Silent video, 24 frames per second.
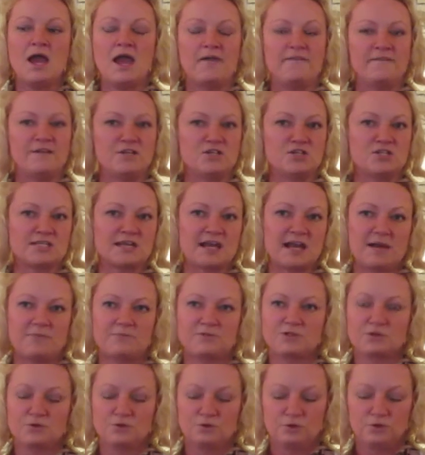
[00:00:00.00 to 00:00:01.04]
And they just
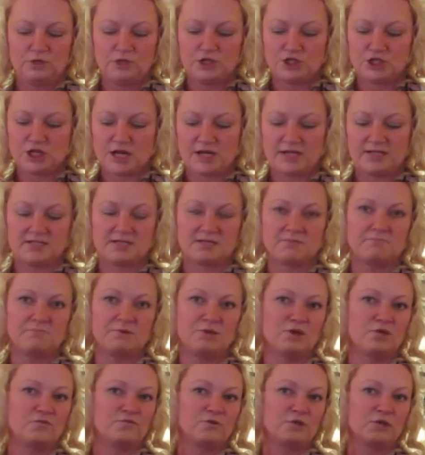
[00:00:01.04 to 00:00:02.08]
absolutely shine some
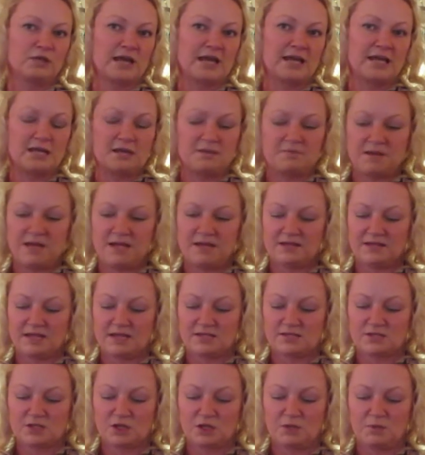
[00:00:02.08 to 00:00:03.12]
beautiful light and make
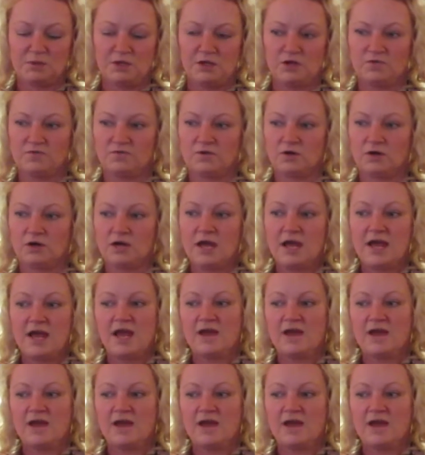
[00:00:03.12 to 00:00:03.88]
things look beautiful.